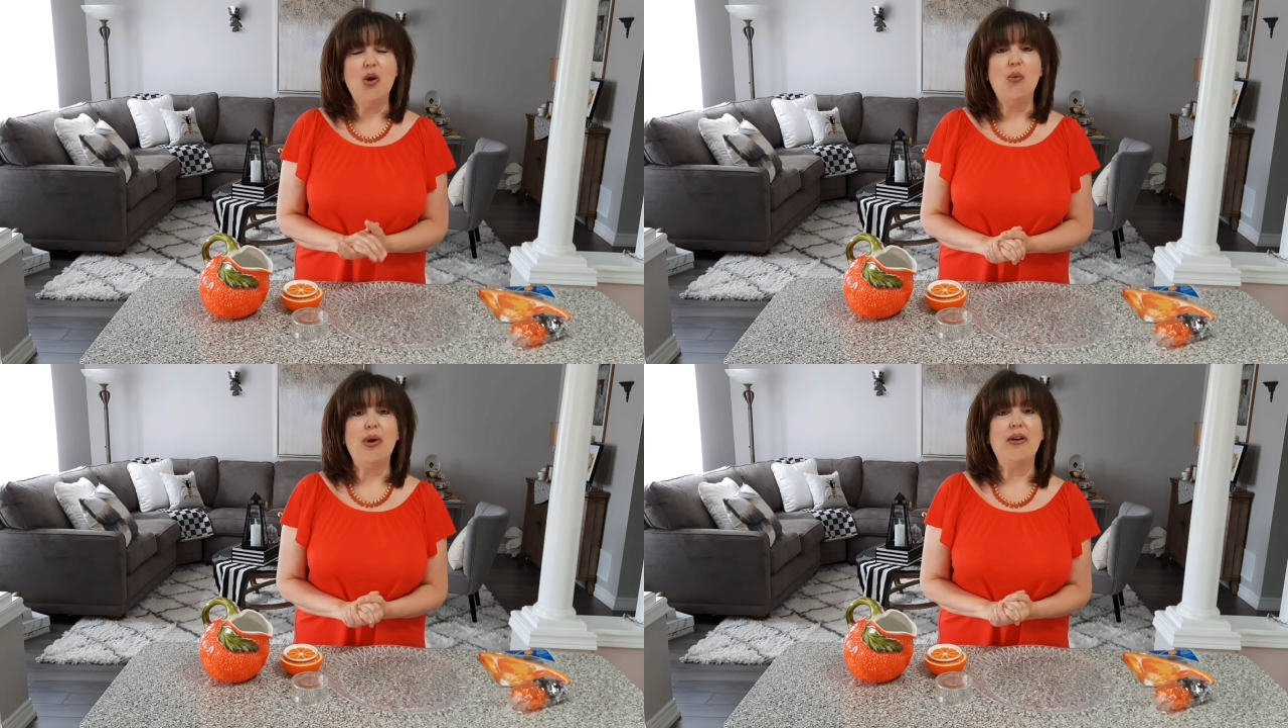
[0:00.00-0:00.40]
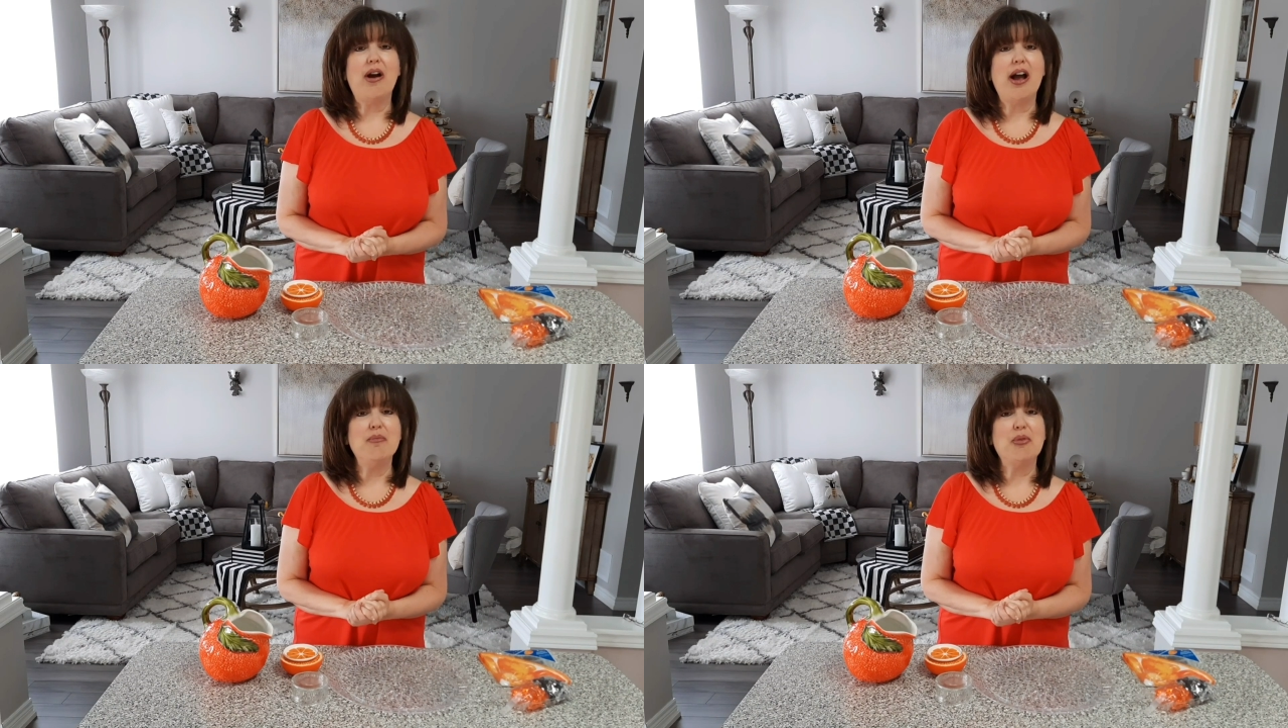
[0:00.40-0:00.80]
where
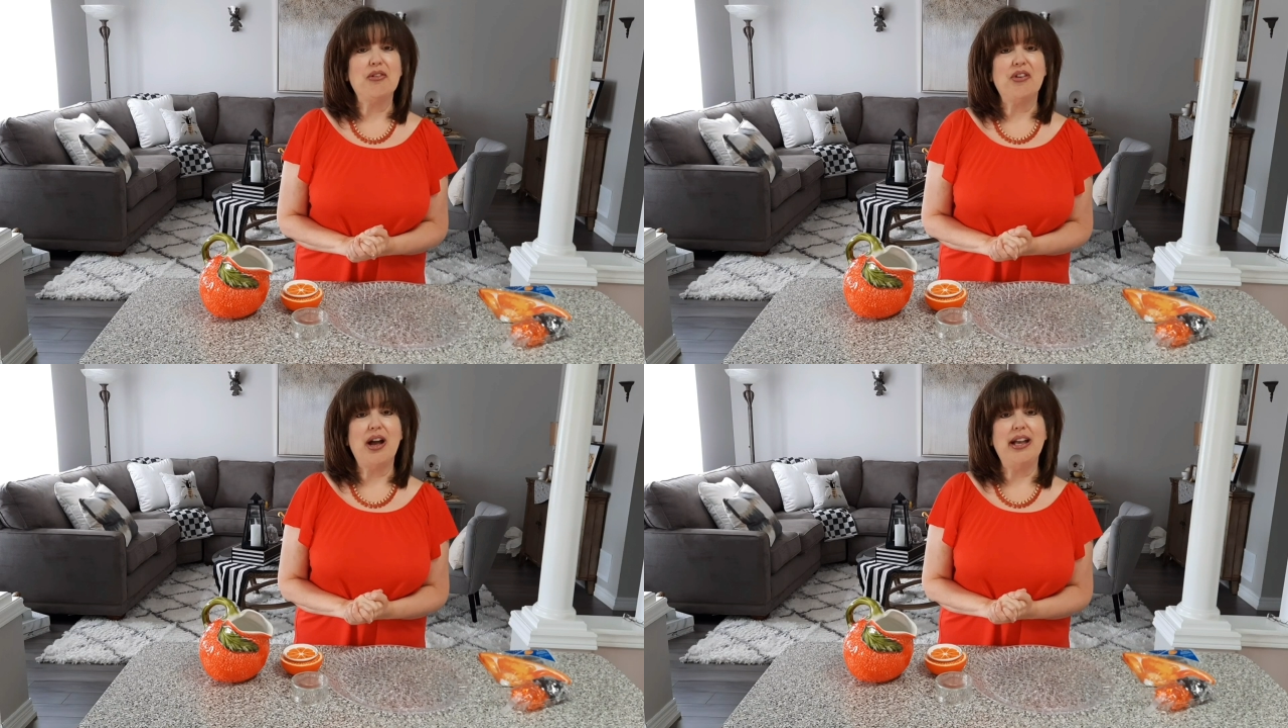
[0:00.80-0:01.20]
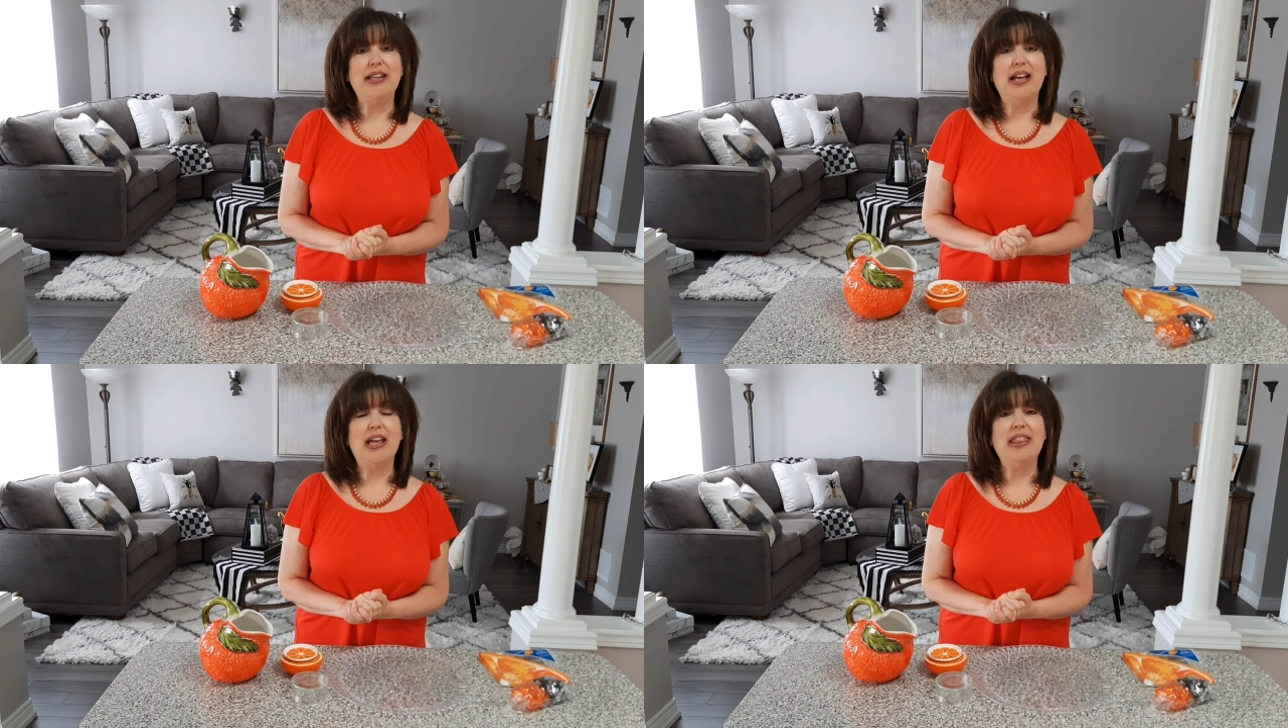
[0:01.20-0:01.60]
I
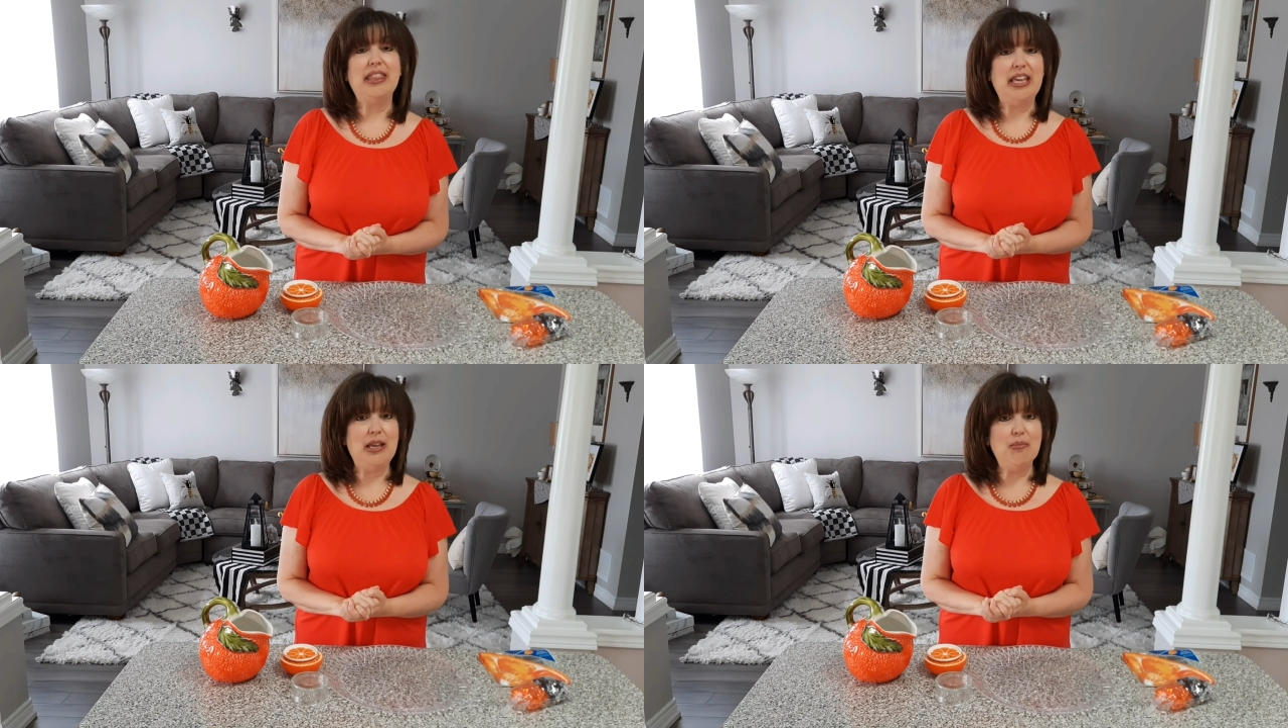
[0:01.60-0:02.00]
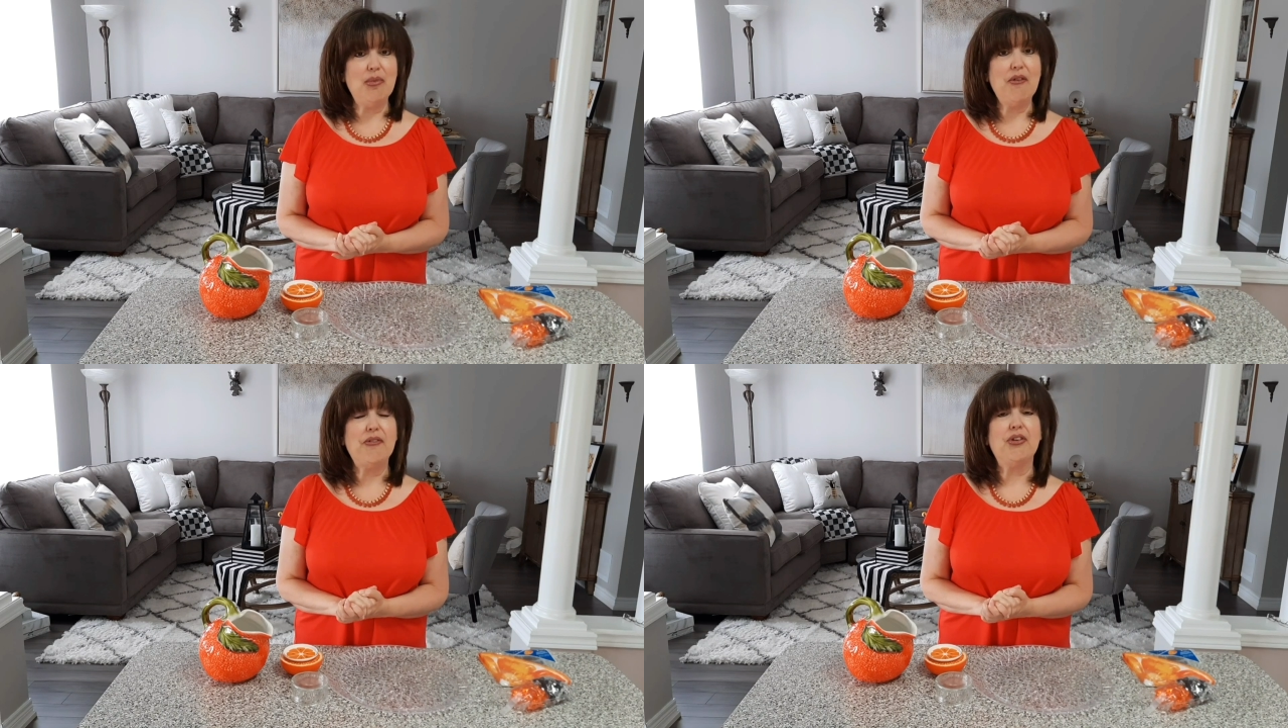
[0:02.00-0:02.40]
provide a
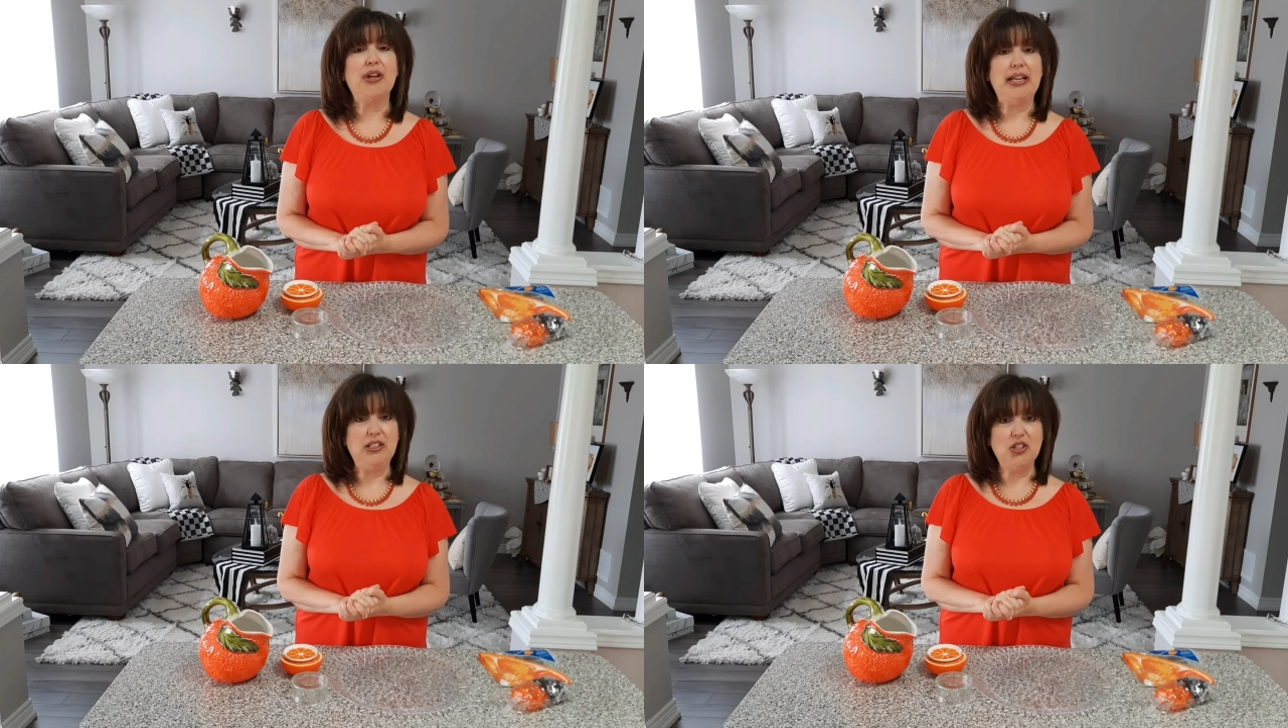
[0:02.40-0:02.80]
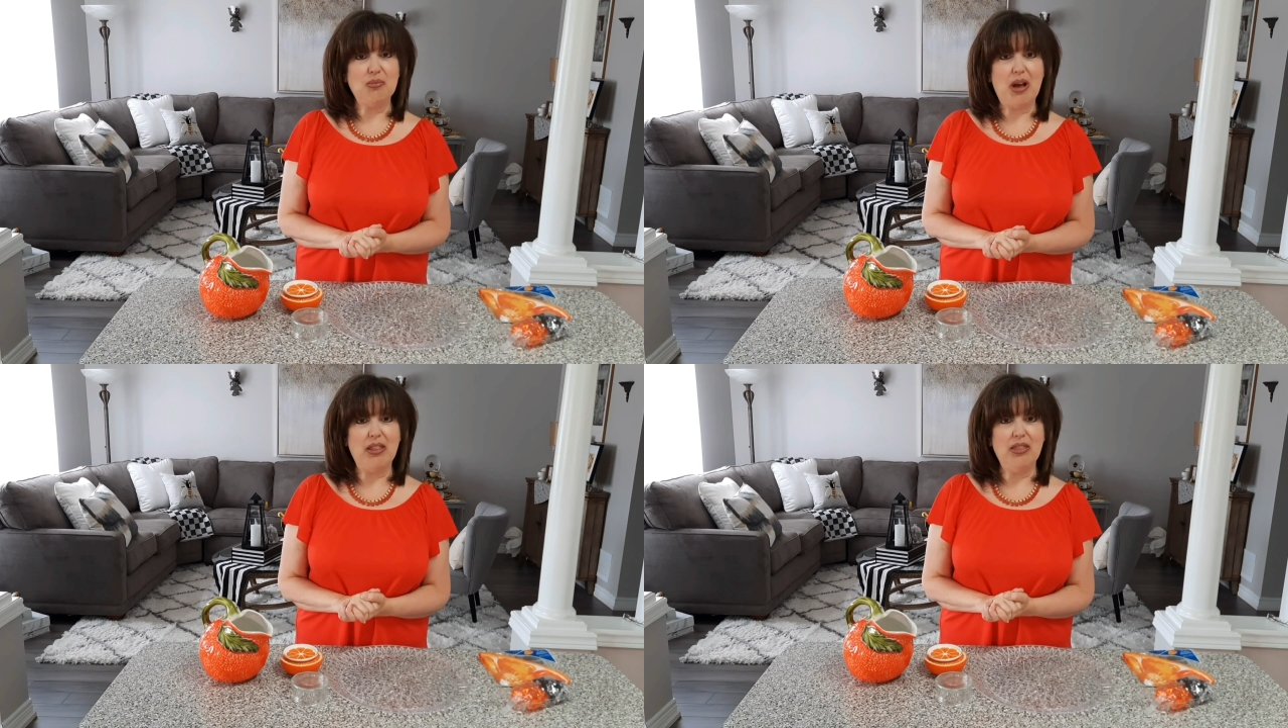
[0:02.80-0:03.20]
theme for each
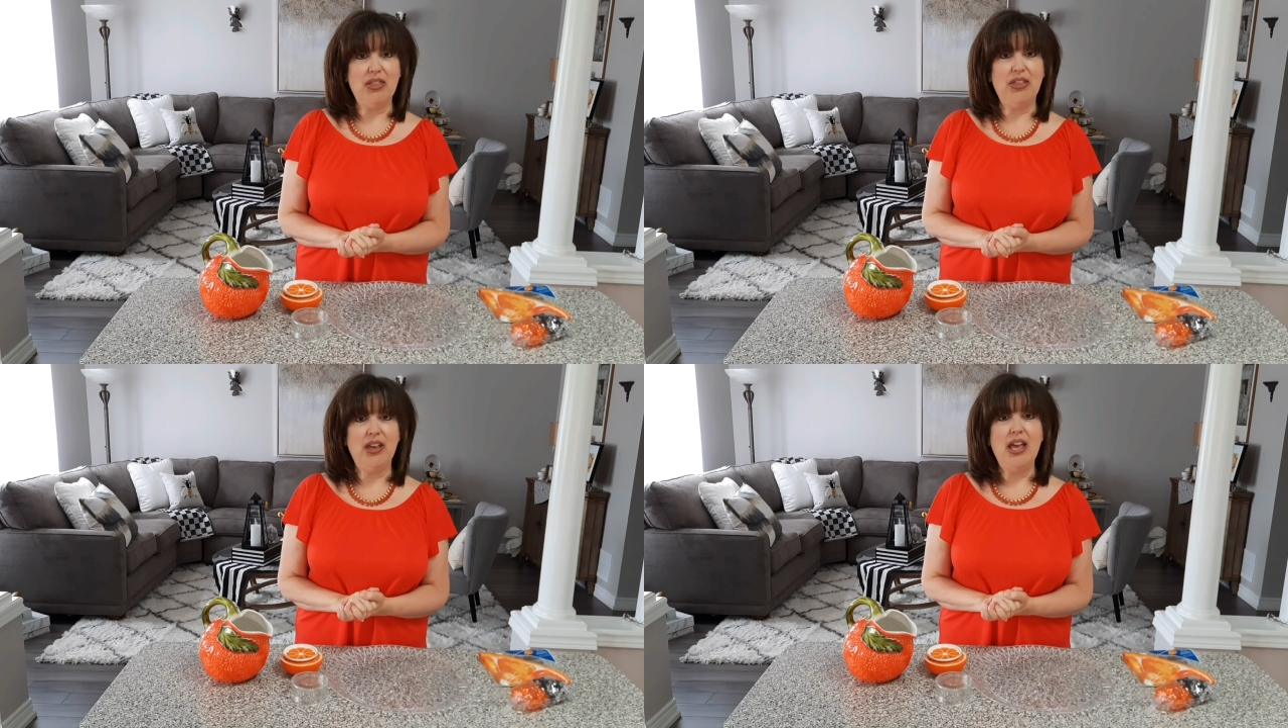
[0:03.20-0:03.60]
month